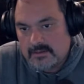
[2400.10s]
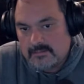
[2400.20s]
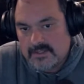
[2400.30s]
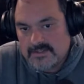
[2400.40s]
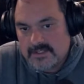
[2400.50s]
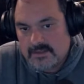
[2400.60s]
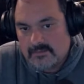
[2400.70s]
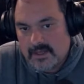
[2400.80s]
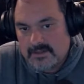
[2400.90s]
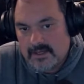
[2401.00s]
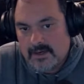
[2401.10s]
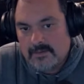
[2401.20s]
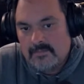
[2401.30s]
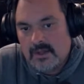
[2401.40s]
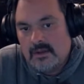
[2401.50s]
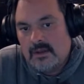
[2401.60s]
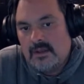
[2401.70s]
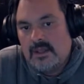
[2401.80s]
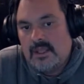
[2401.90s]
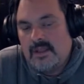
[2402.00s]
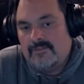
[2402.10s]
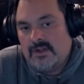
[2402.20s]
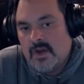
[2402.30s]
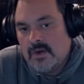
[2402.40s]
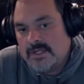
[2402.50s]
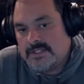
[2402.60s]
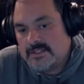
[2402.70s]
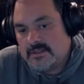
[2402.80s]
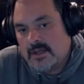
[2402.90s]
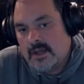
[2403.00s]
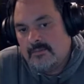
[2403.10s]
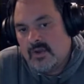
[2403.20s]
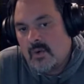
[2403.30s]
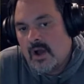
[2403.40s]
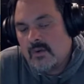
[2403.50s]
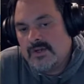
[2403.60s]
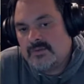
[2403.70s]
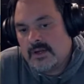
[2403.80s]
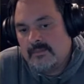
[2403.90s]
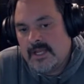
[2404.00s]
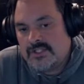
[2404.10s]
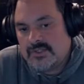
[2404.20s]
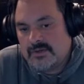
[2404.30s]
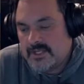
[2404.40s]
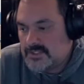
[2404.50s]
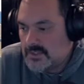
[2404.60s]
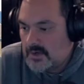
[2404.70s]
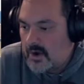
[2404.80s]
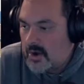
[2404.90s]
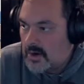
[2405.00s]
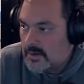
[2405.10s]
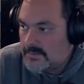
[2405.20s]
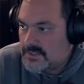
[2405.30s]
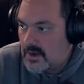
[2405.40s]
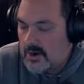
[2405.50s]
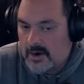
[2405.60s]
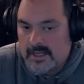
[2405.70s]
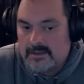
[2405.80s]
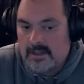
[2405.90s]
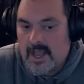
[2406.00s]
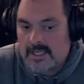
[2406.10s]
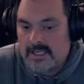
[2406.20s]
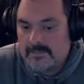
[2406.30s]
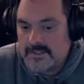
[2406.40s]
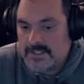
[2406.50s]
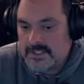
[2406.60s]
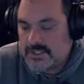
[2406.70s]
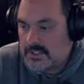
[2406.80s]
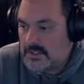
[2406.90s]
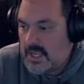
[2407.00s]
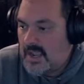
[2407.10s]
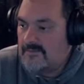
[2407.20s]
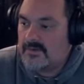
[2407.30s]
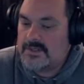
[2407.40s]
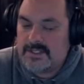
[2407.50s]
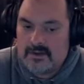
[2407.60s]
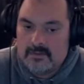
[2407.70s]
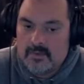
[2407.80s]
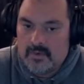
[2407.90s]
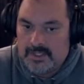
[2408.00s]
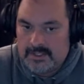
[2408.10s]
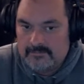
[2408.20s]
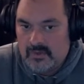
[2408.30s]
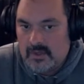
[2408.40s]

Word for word: Let me see, right there. If you notice, um, you always want to make sure that your arms are in locking position every single morning.